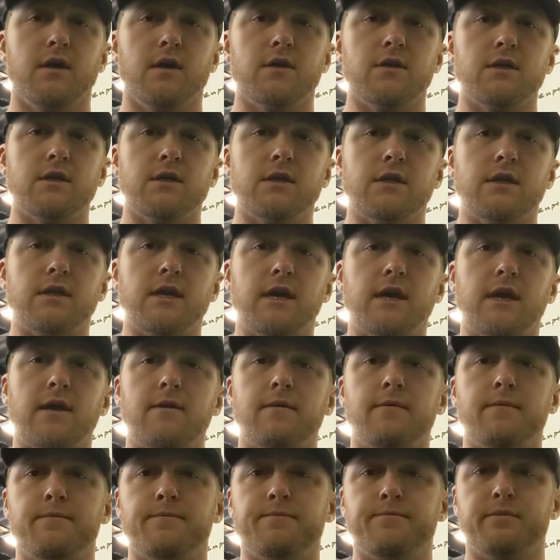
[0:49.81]
you need to
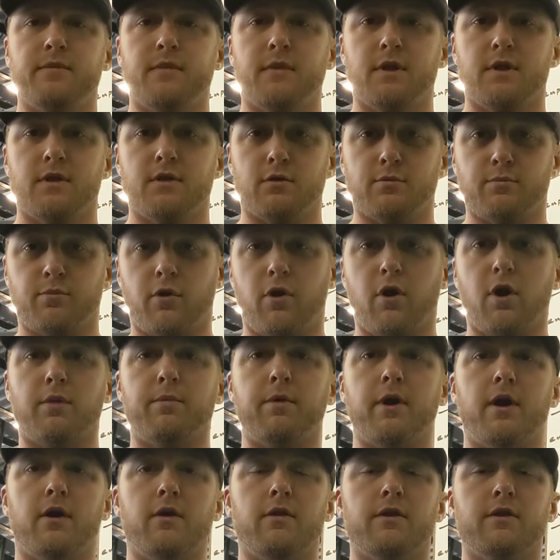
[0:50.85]
get your
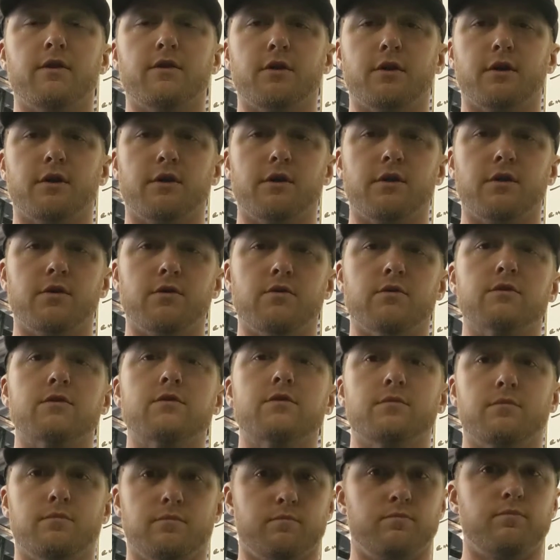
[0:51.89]
barbell that you're going to
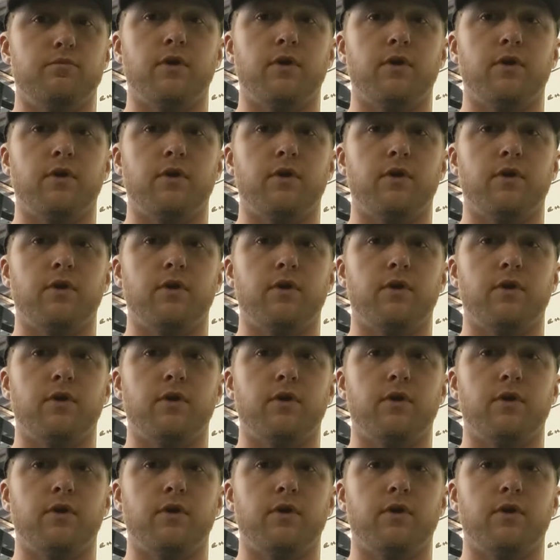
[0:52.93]
use,